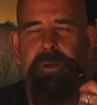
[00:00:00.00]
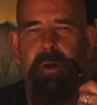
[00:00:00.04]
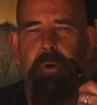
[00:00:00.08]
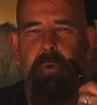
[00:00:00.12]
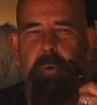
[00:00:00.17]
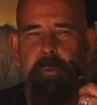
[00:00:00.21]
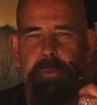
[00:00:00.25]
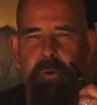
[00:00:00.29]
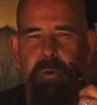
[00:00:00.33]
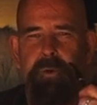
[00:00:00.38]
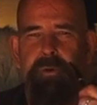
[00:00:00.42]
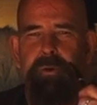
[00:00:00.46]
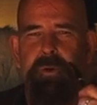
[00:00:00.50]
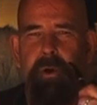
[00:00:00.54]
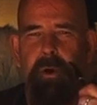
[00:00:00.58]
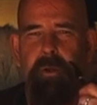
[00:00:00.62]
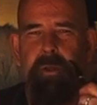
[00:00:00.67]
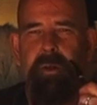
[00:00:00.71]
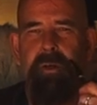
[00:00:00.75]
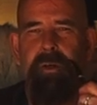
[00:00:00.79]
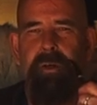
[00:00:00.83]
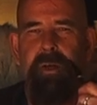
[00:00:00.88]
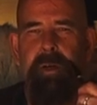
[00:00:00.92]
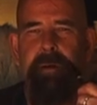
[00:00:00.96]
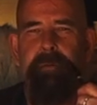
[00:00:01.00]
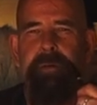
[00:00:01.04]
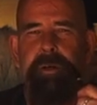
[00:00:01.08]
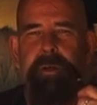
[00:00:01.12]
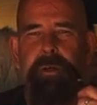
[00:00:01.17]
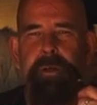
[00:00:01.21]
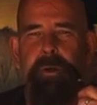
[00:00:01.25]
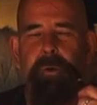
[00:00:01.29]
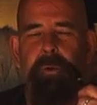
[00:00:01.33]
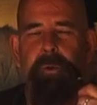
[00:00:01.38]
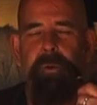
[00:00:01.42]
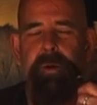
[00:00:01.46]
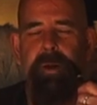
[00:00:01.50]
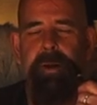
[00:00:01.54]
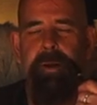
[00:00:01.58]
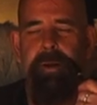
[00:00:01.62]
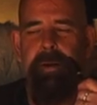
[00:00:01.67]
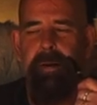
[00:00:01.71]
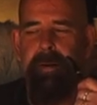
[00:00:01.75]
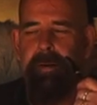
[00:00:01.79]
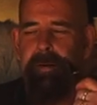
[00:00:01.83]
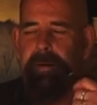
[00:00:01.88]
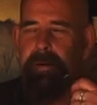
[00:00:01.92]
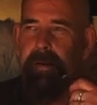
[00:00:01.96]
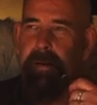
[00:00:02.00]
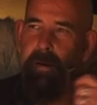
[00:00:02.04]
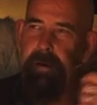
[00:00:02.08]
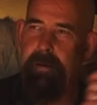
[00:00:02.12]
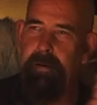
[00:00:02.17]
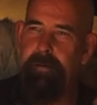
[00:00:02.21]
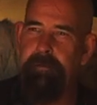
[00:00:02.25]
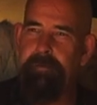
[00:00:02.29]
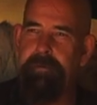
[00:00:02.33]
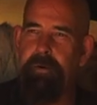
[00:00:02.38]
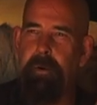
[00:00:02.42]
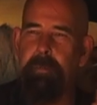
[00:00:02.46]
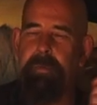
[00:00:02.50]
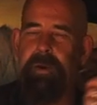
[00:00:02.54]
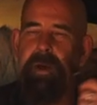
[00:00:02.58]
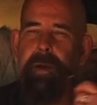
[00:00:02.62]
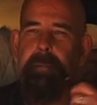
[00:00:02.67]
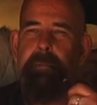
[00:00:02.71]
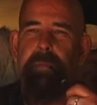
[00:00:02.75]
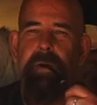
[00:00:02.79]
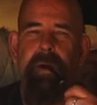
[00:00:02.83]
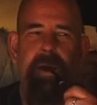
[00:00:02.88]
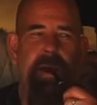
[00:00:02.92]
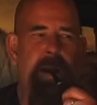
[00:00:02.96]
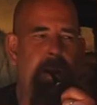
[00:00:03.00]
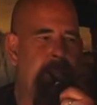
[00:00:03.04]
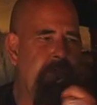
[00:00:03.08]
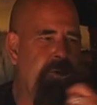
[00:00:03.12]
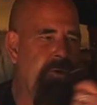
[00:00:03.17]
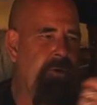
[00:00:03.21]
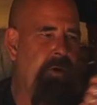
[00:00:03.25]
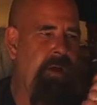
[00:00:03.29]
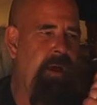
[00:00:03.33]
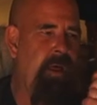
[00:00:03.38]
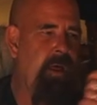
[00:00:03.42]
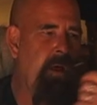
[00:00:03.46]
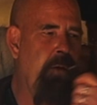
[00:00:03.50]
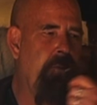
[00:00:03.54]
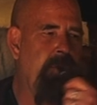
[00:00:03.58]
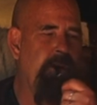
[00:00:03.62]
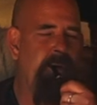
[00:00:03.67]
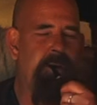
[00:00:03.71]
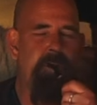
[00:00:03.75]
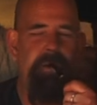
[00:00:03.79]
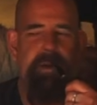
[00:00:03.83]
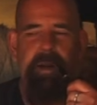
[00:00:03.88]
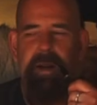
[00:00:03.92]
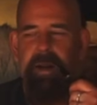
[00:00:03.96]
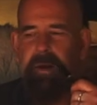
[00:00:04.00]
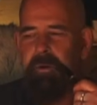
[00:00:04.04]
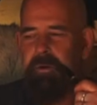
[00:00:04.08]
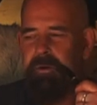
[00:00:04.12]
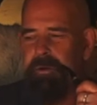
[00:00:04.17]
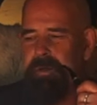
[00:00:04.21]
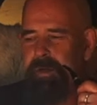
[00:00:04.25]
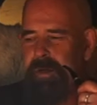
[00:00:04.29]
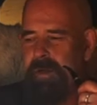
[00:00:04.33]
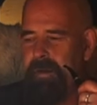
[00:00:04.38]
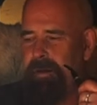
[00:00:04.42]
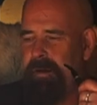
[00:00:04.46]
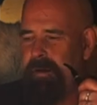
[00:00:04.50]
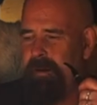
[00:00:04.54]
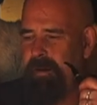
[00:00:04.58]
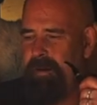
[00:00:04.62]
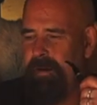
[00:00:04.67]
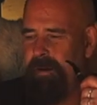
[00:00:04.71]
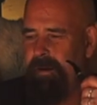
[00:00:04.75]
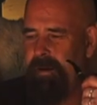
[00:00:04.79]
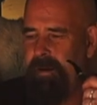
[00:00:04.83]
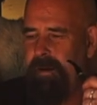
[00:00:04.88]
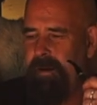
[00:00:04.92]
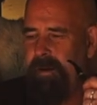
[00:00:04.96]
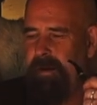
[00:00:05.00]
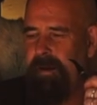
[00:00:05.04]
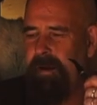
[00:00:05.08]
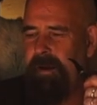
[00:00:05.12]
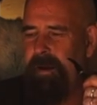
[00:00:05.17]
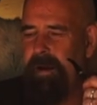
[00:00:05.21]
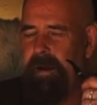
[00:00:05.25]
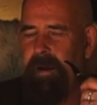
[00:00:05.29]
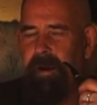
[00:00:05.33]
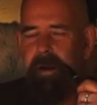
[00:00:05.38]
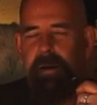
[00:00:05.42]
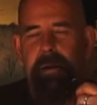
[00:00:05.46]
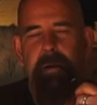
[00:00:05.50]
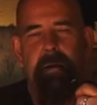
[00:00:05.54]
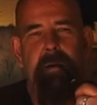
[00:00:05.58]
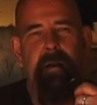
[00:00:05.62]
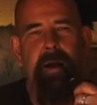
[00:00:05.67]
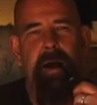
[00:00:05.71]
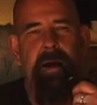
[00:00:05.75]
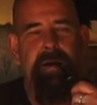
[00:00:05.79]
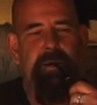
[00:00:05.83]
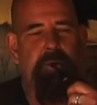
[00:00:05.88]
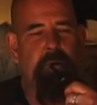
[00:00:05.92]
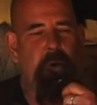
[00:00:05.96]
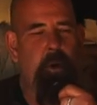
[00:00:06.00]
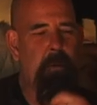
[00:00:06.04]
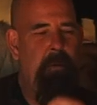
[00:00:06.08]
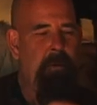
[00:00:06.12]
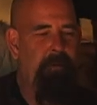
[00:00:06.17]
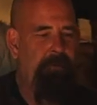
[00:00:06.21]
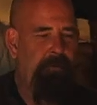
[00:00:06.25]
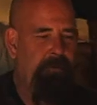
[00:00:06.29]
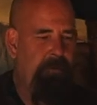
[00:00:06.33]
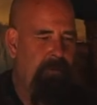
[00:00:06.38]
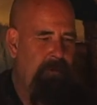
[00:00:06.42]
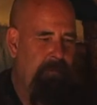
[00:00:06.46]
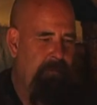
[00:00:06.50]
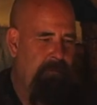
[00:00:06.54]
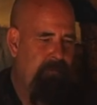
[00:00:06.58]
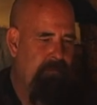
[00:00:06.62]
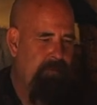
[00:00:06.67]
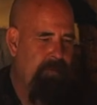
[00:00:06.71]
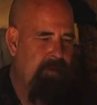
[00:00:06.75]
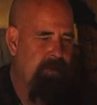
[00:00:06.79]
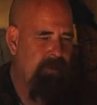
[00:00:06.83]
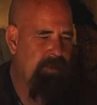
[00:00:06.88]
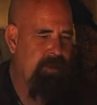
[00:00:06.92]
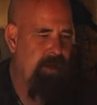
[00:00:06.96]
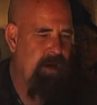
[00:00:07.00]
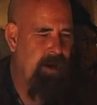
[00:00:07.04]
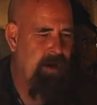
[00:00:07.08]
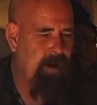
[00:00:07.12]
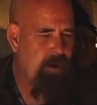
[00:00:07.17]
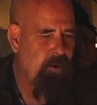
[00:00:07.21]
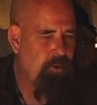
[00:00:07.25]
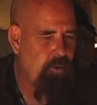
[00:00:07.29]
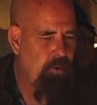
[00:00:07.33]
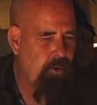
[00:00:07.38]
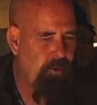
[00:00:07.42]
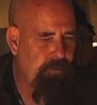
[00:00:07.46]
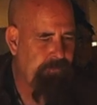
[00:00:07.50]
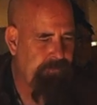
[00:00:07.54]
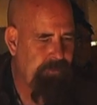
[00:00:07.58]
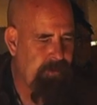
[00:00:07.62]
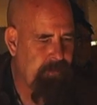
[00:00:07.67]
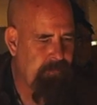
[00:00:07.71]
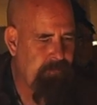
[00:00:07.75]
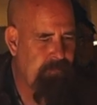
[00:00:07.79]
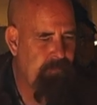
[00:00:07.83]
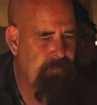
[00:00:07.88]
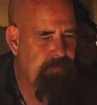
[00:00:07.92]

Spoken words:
I hope you enjoyed this little video. And from Cimbrer Camp, together with Cornelius and a nice cup of Chaga coffee.